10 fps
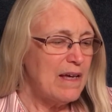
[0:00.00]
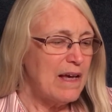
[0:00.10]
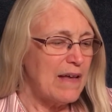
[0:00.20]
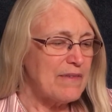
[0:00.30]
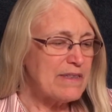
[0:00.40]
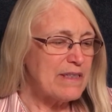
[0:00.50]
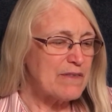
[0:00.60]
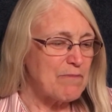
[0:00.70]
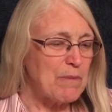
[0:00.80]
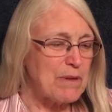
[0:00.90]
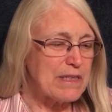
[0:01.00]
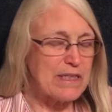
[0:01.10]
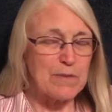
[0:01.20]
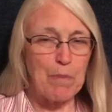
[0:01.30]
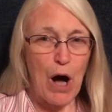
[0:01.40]
And this
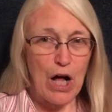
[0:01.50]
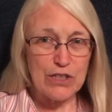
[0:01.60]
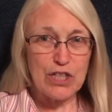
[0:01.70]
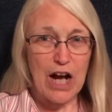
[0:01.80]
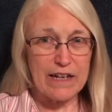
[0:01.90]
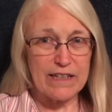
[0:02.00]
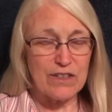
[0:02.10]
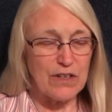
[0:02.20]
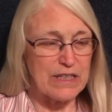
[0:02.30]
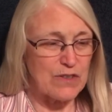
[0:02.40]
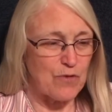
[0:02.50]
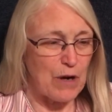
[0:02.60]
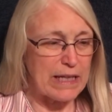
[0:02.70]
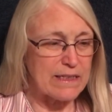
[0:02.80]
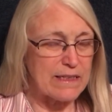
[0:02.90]
is Paul talking to his
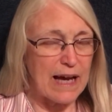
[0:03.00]
friends.